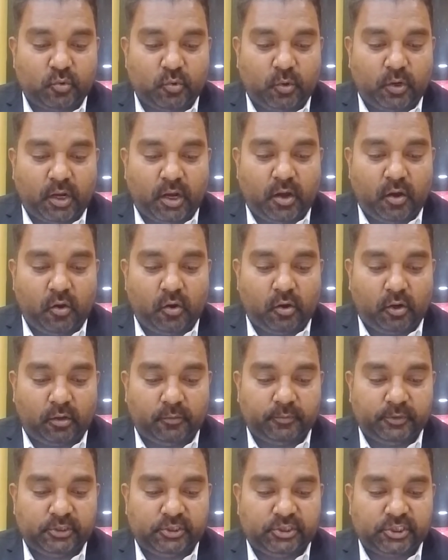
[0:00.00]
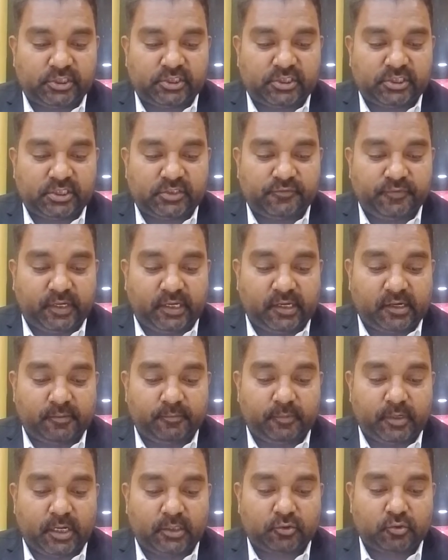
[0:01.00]
Oka, Honorable Justice
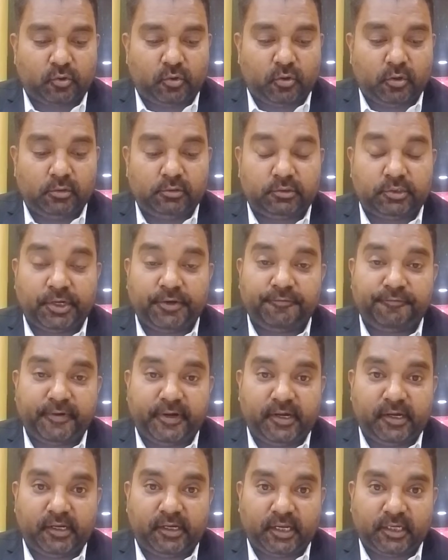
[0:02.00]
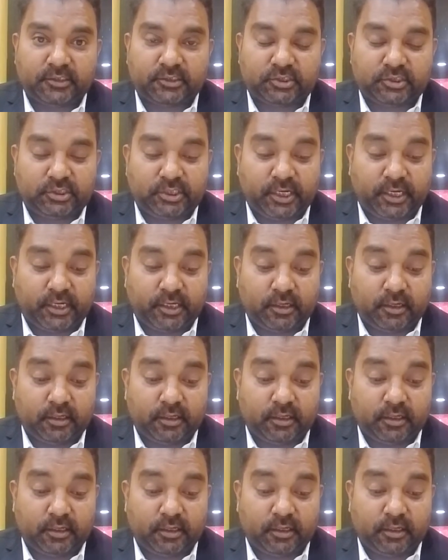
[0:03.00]
Vikram Nath, all three fantastic